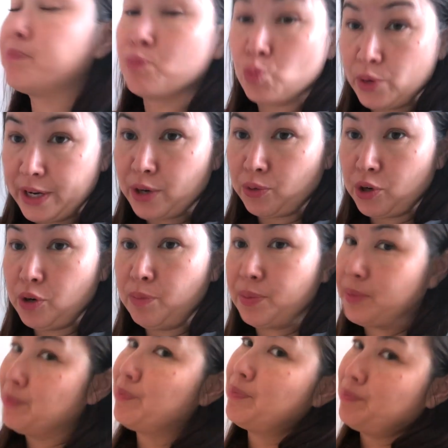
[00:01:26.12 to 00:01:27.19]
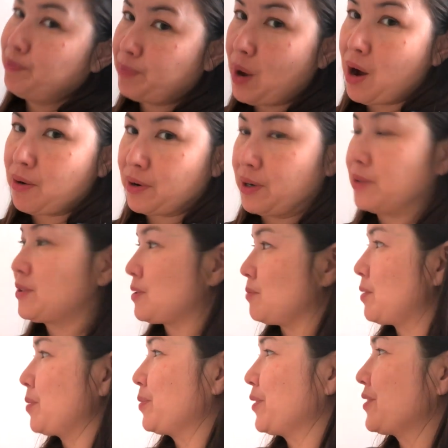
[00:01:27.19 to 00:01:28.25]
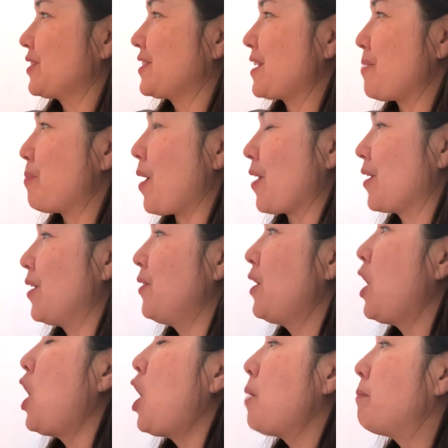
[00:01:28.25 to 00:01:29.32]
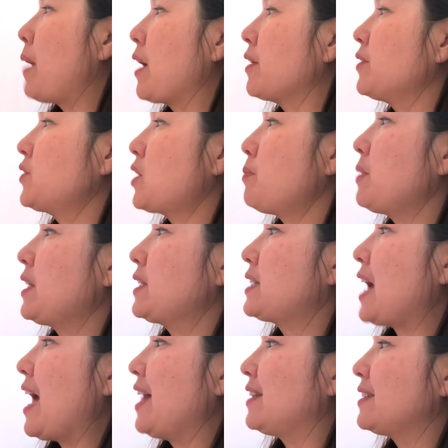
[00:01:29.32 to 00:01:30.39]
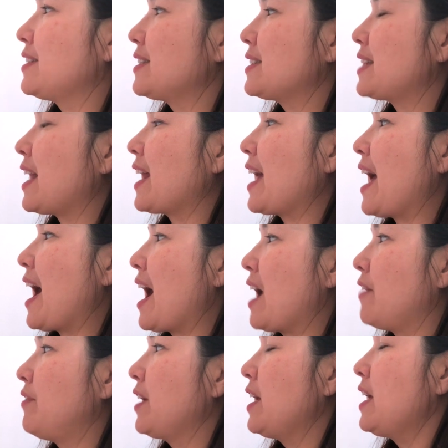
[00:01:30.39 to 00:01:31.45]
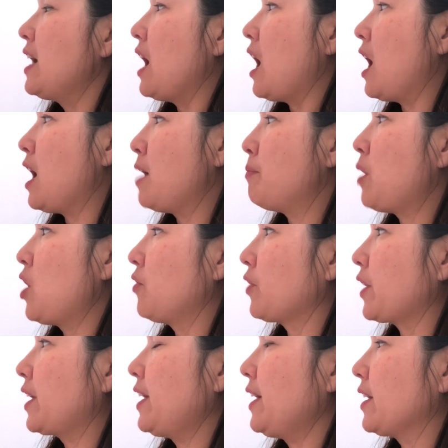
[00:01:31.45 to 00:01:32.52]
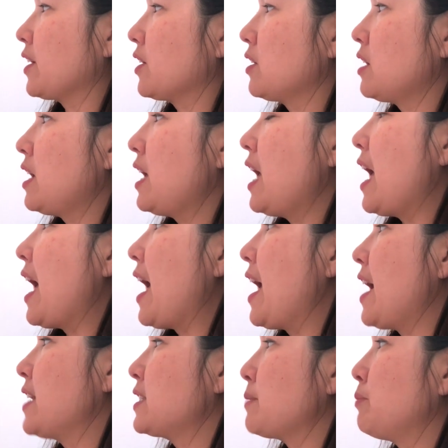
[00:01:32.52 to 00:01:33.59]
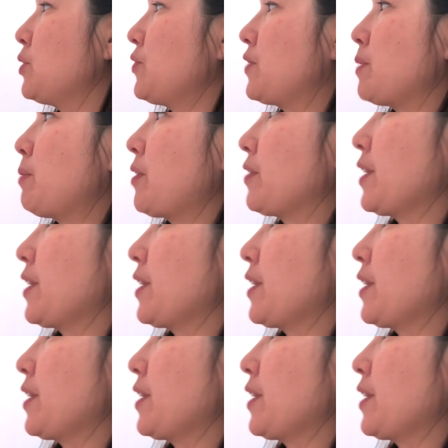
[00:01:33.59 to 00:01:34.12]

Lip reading: regroup, borrow, some people used to say borrow some of the tens that I have over here and move them over